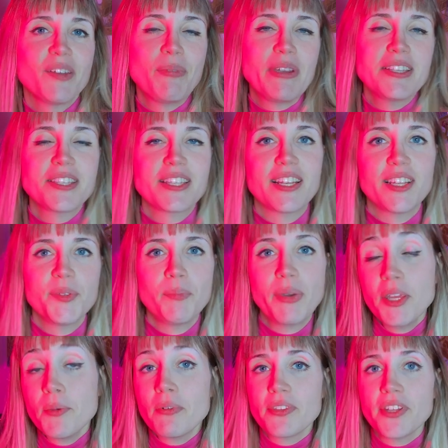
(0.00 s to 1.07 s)
They're basically
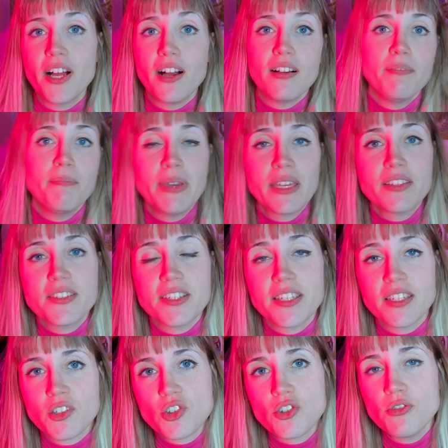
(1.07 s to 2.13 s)
people that are amazing
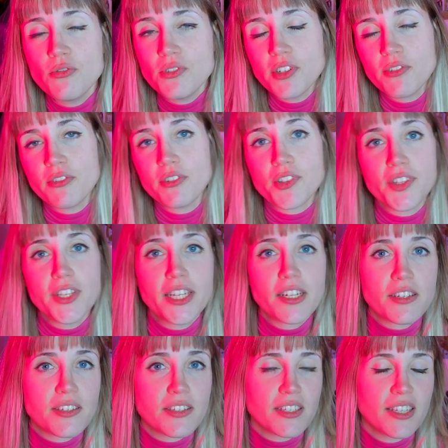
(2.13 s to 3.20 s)
at two different
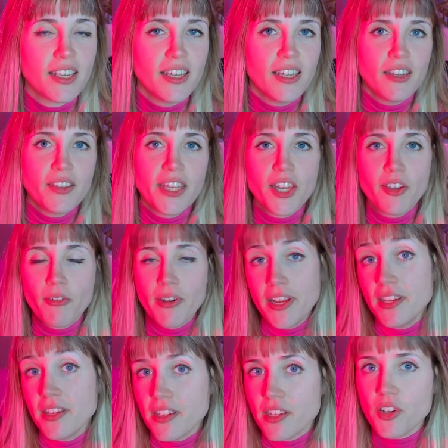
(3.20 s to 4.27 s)
things. They're
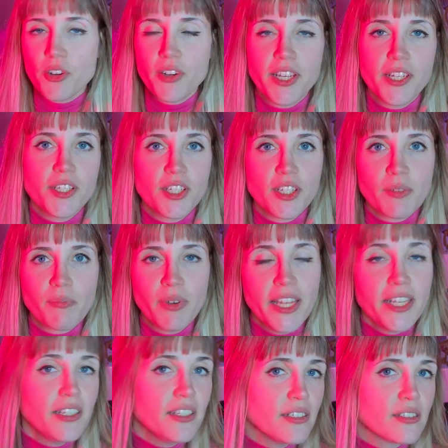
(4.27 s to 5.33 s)
great at creating
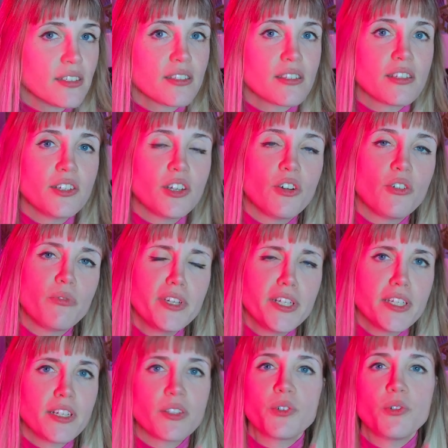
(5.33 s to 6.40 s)
playlists, you know,
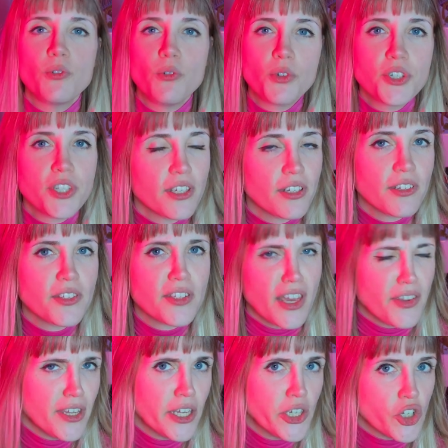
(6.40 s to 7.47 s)
reading the audience,
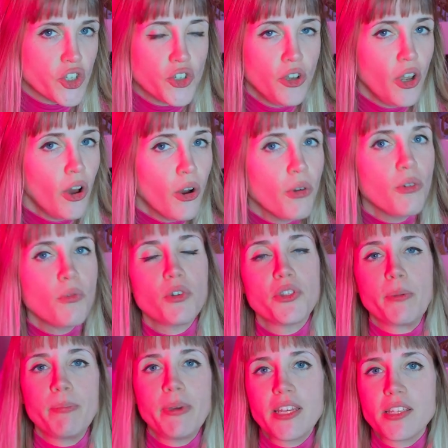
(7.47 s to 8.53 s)
and they just know what
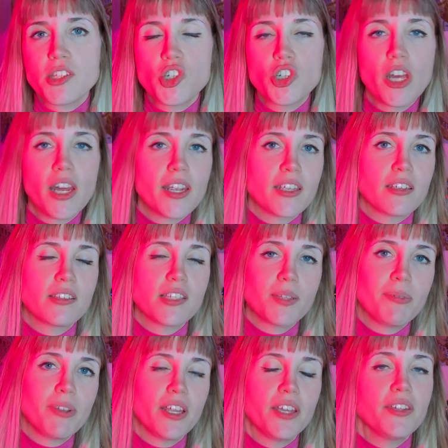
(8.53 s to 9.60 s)
the best track is to
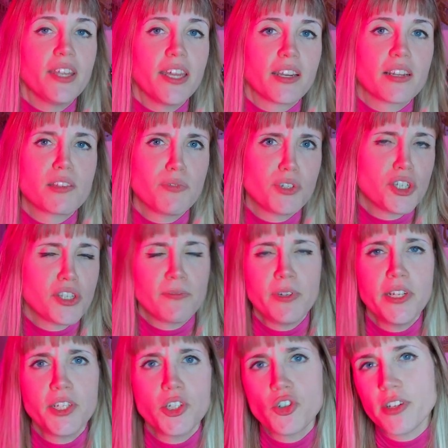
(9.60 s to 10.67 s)
play next, which is a
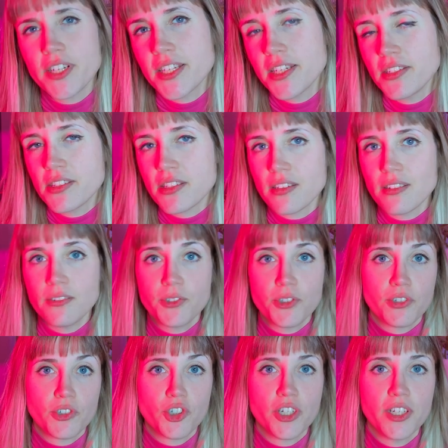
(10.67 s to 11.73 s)
really tricky skill to
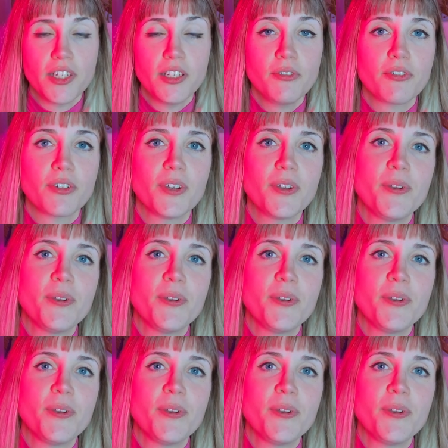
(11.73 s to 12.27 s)
achieve.